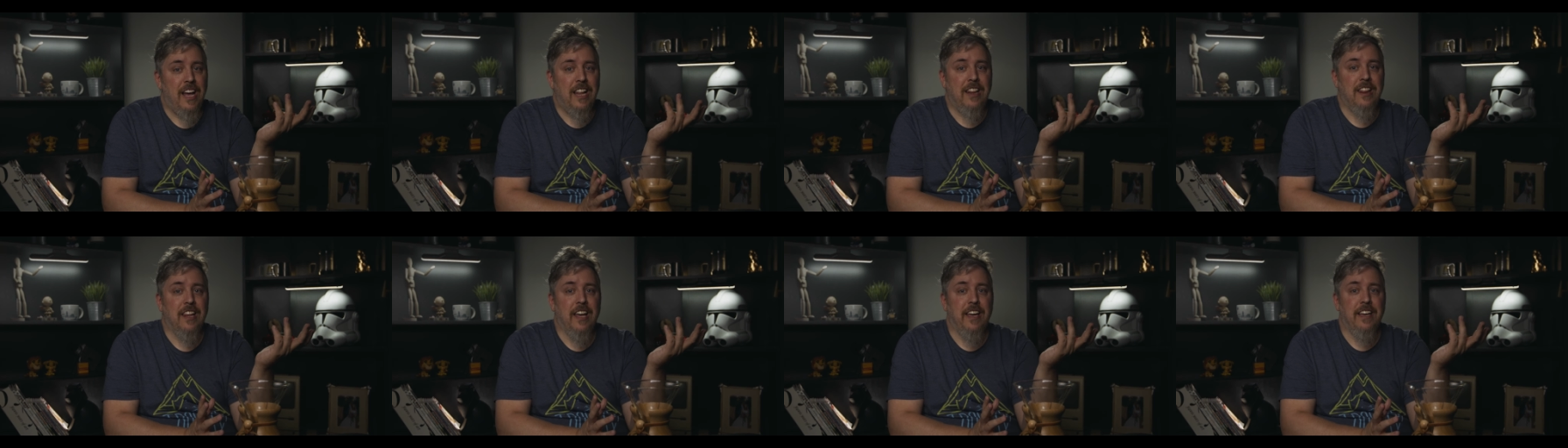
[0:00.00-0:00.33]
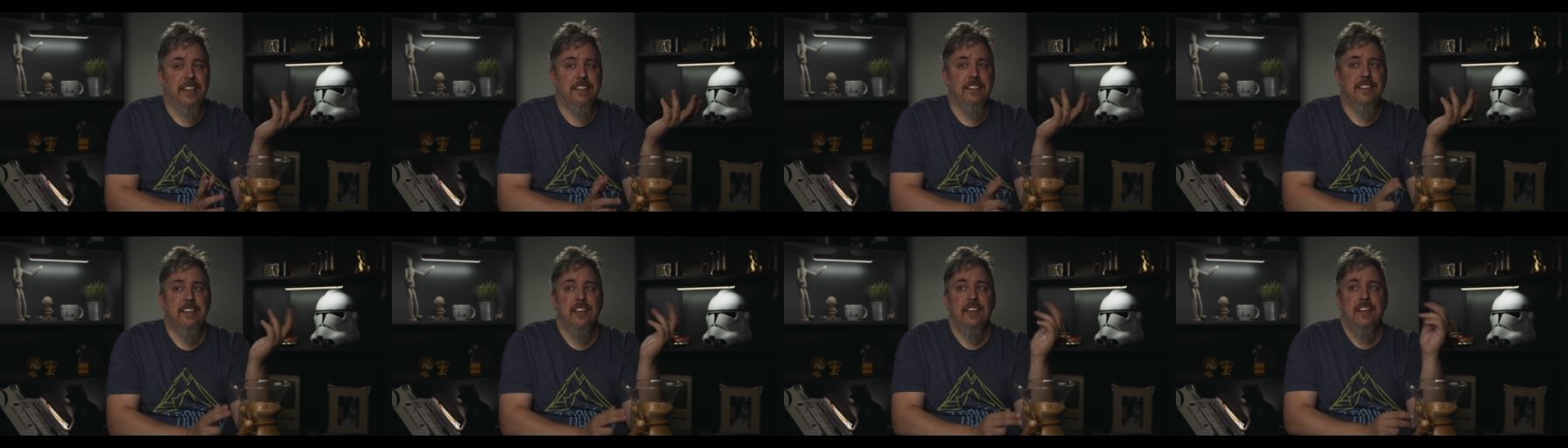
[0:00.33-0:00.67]
I
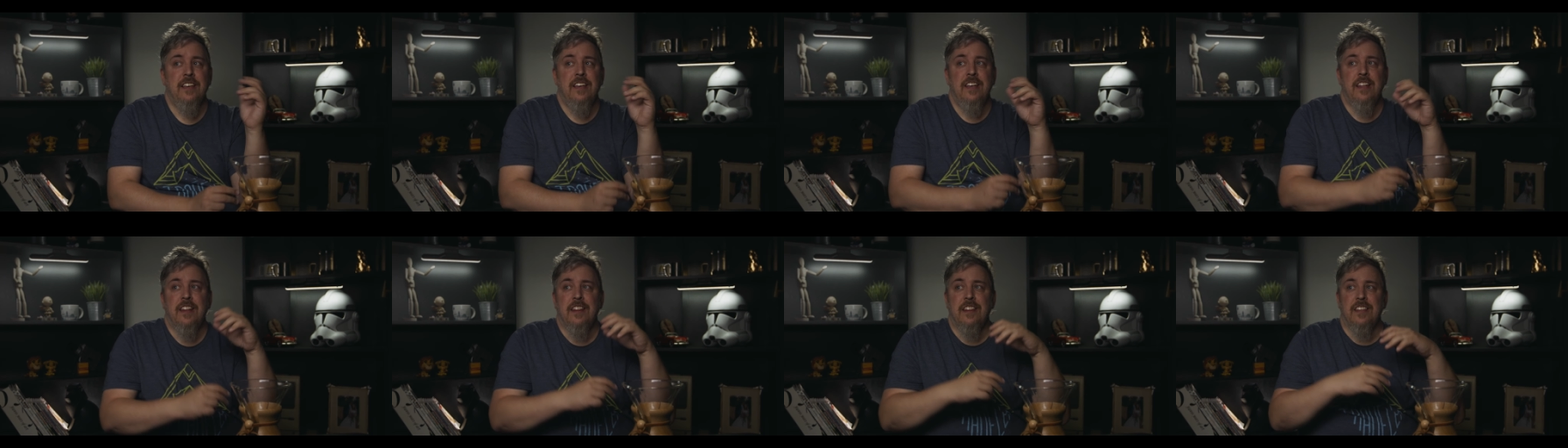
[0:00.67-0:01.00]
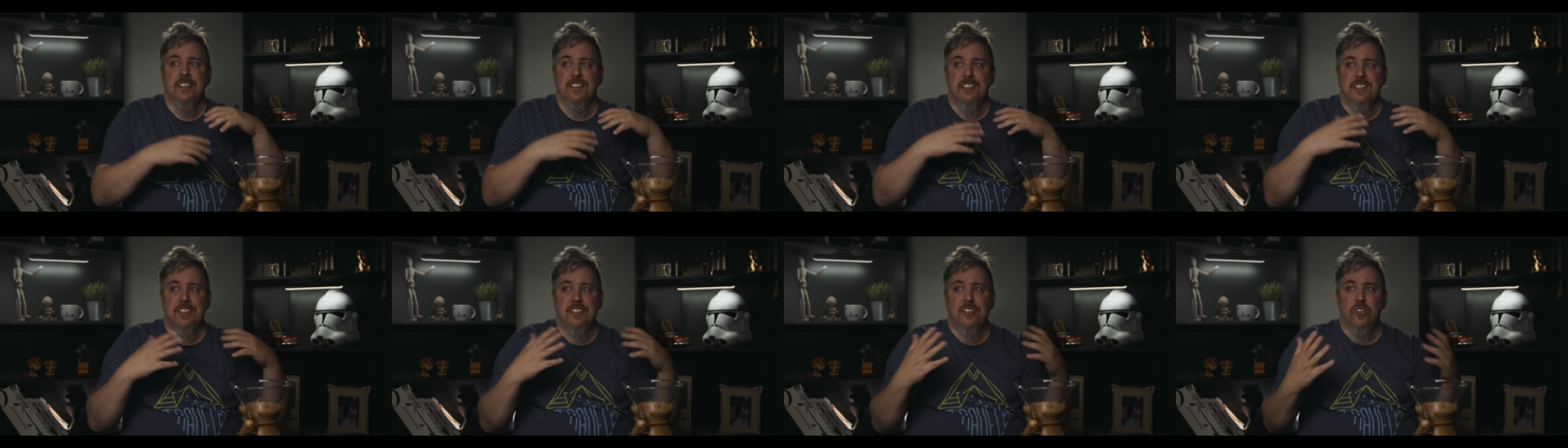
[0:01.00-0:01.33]
liked the
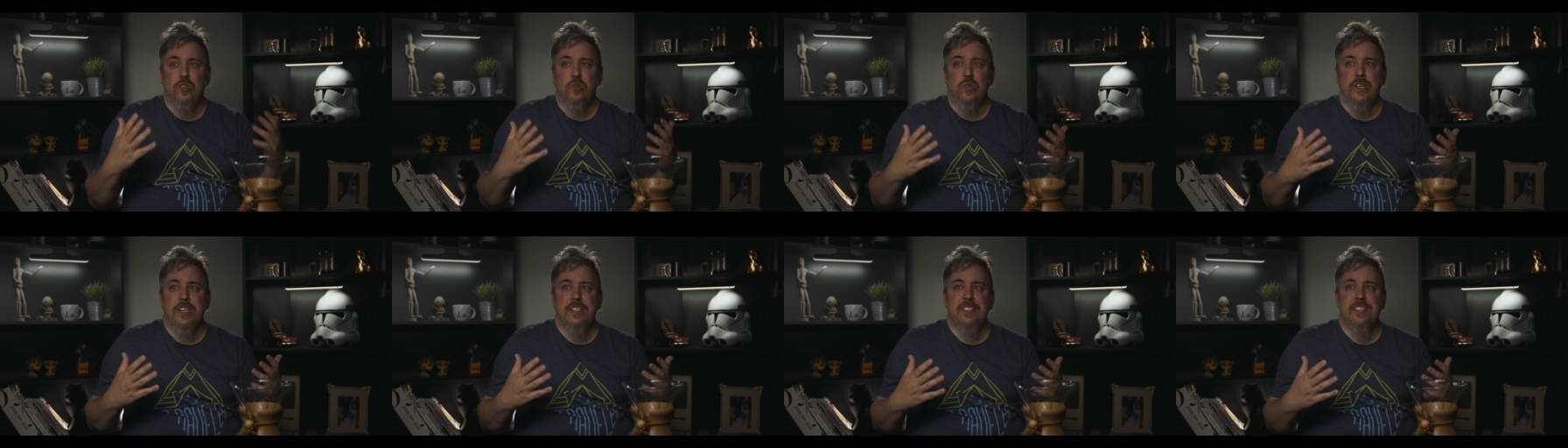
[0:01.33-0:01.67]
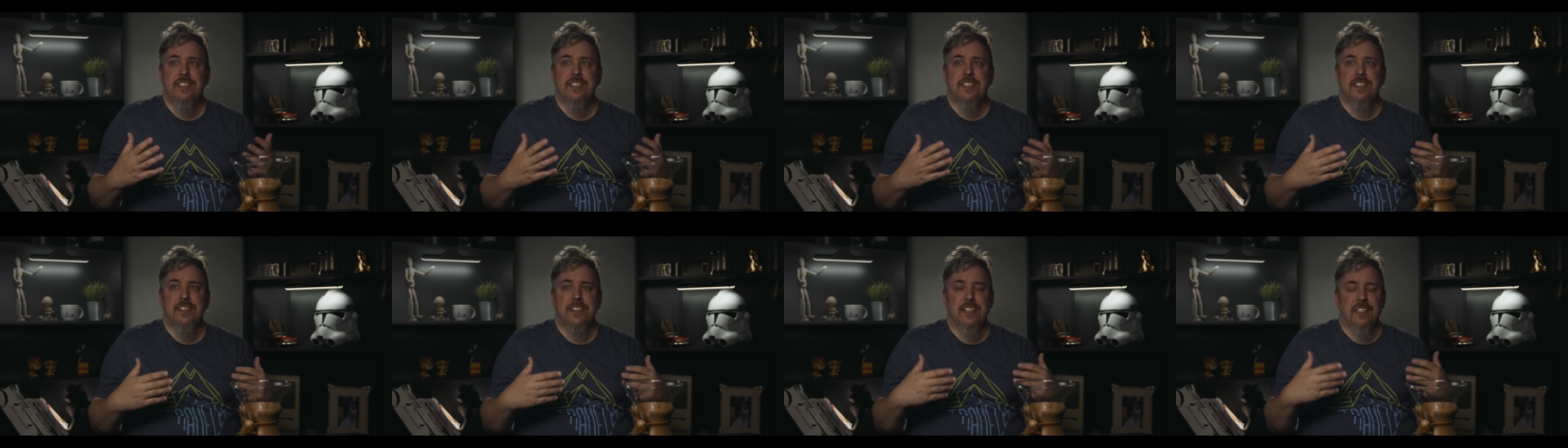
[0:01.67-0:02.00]

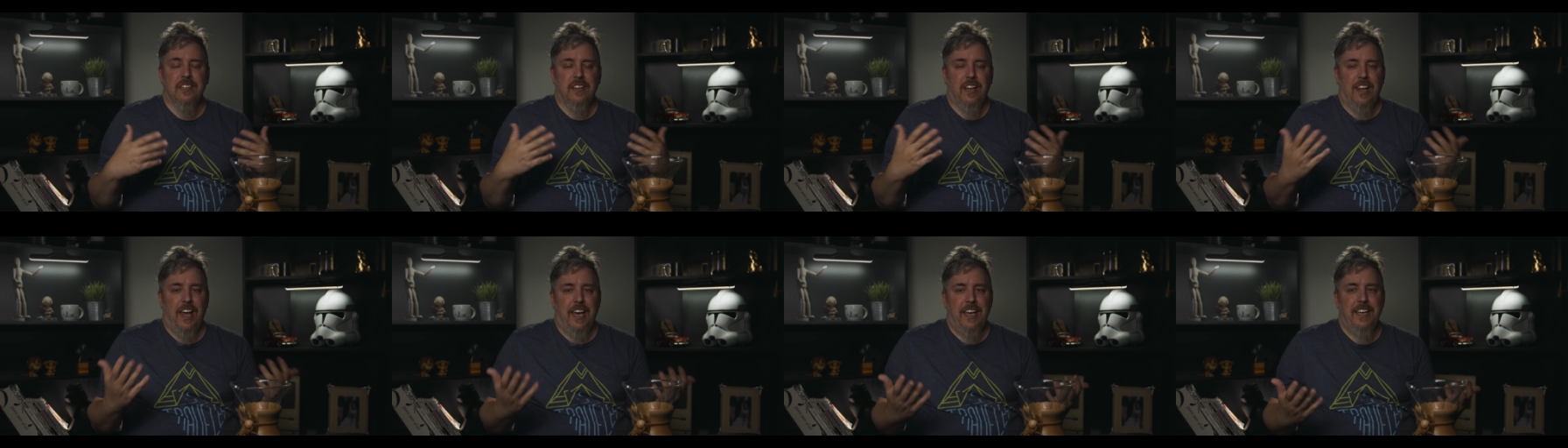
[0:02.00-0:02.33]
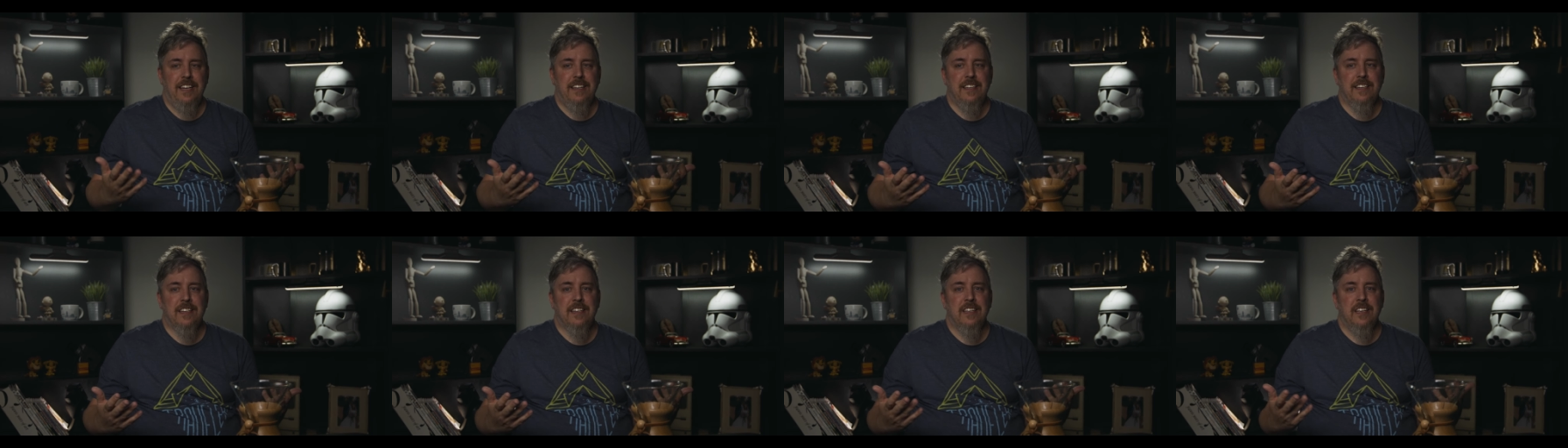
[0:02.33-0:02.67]
stillness, the light,